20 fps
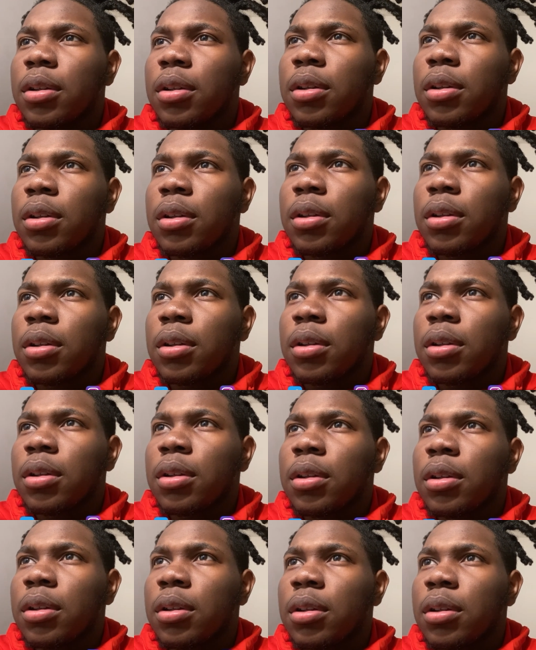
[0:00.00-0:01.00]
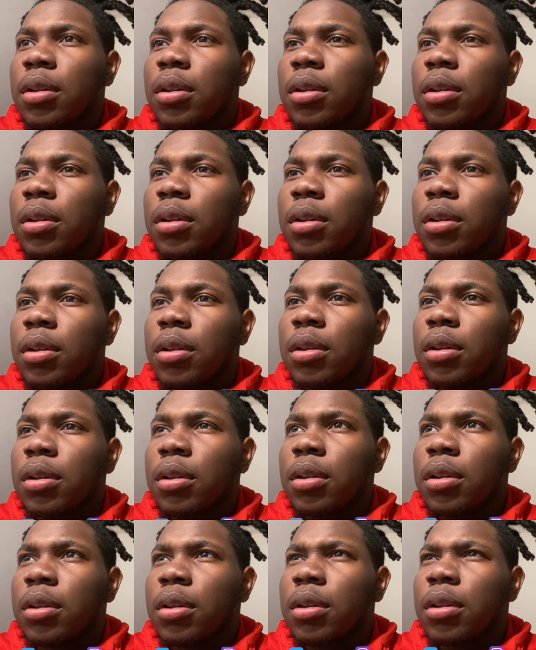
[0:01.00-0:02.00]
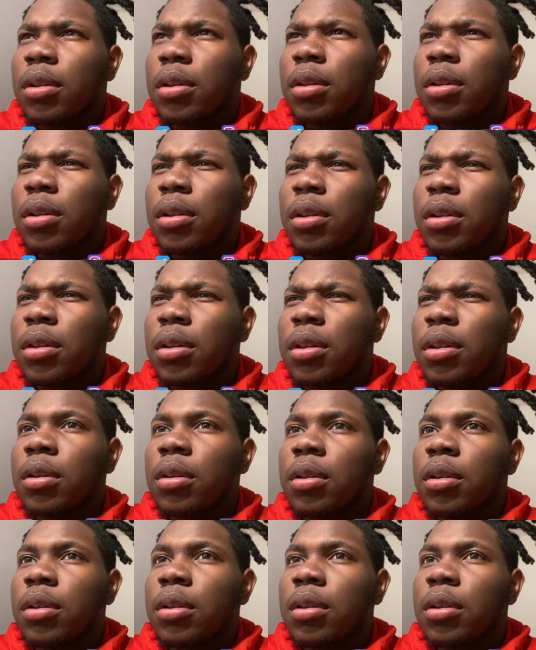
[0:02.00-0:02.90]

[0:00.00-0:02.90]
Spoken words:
(no one is talking)